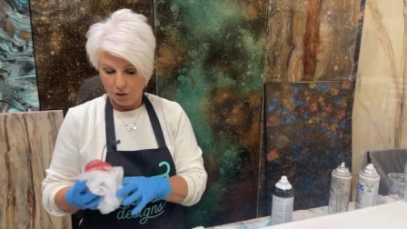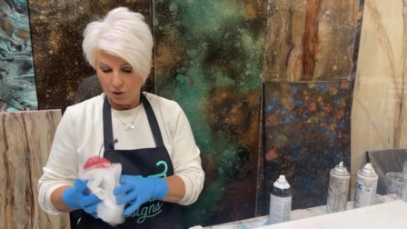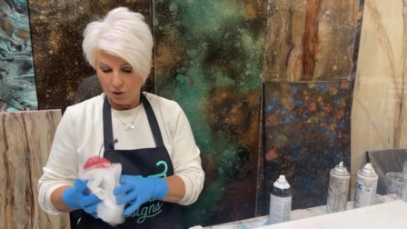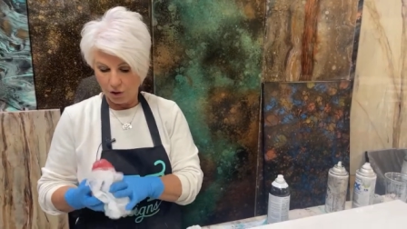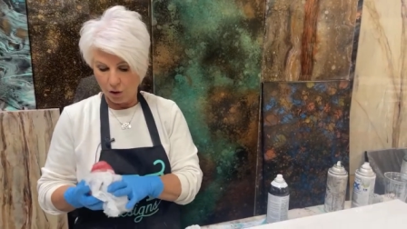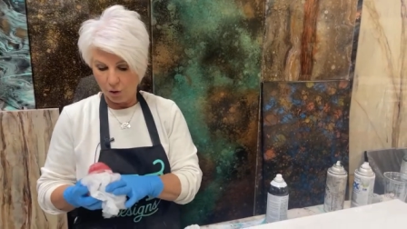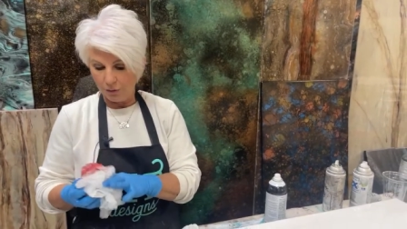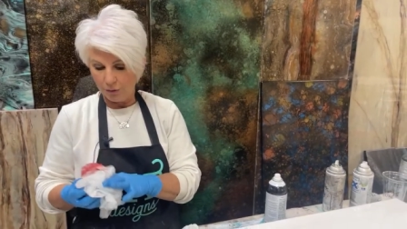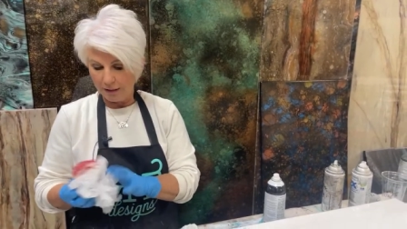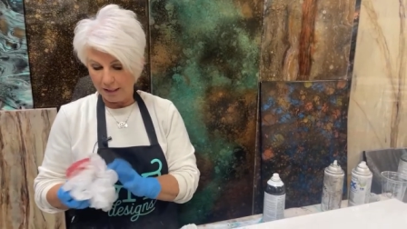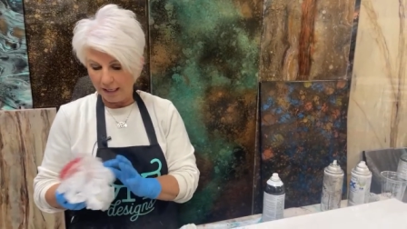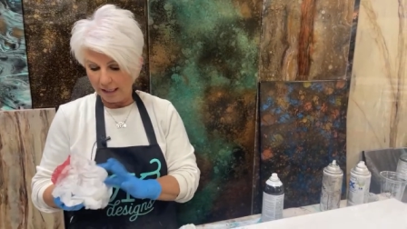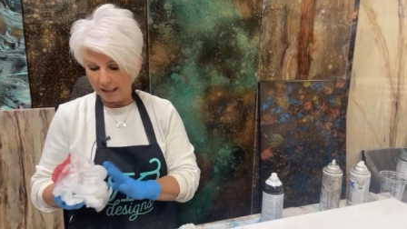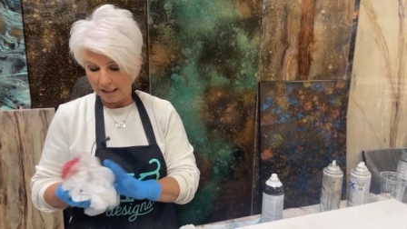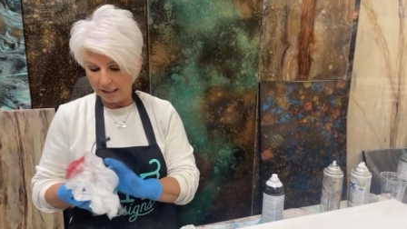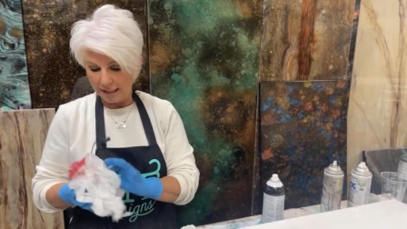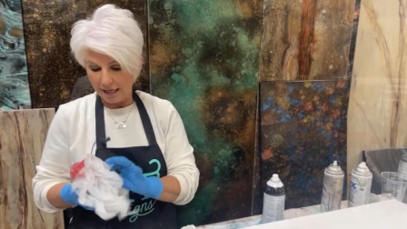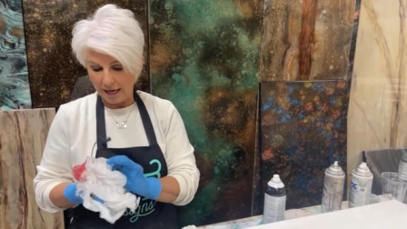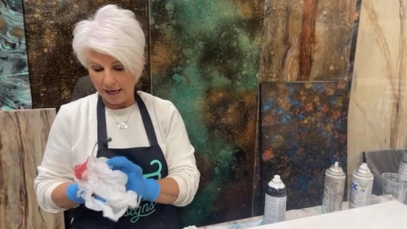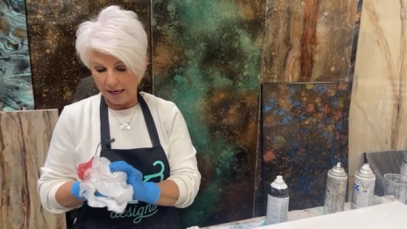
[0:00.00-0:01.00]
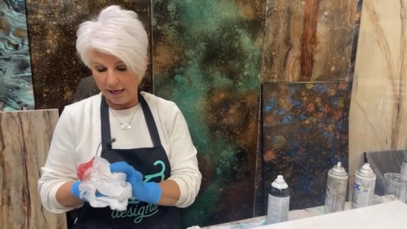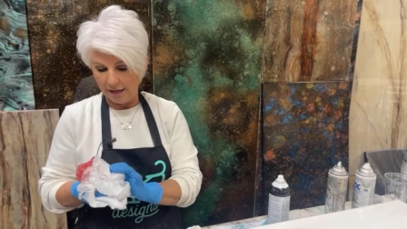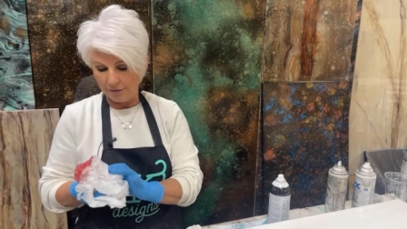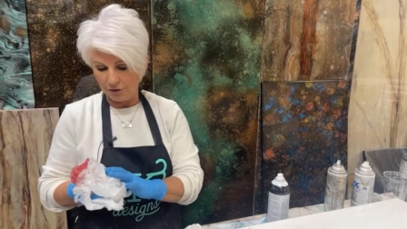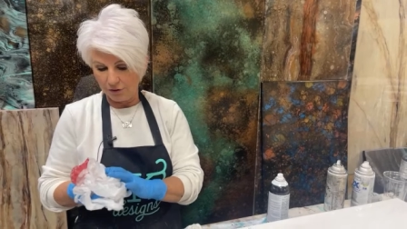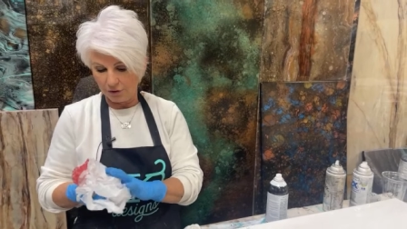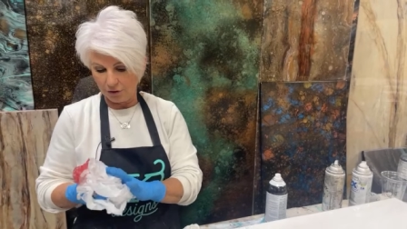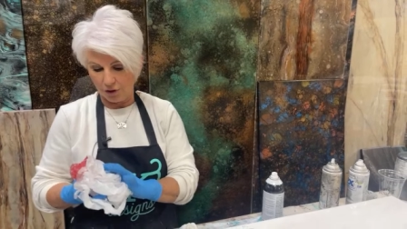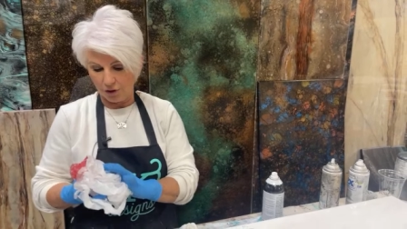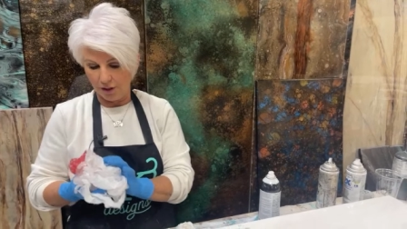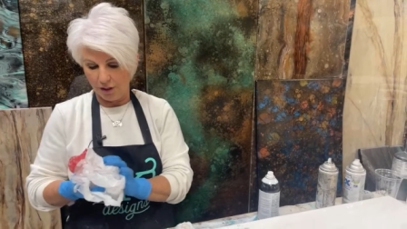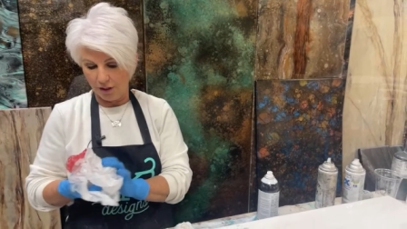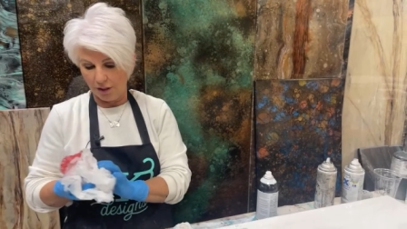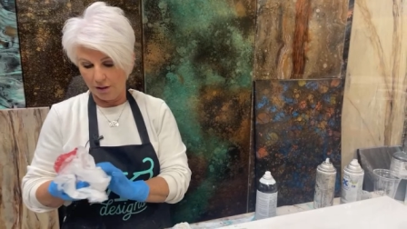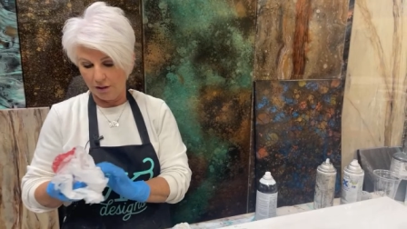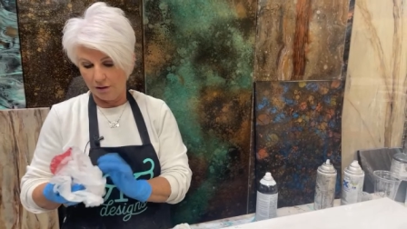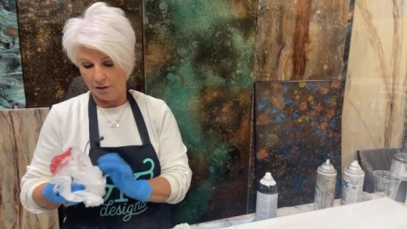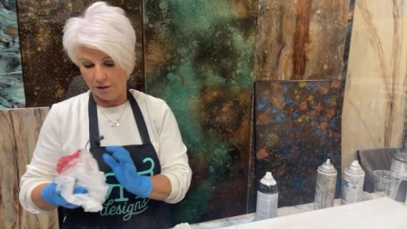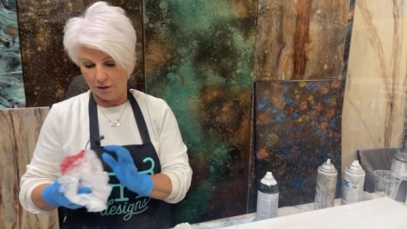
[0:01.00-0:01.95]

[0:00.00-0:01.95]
So Kenny and I have started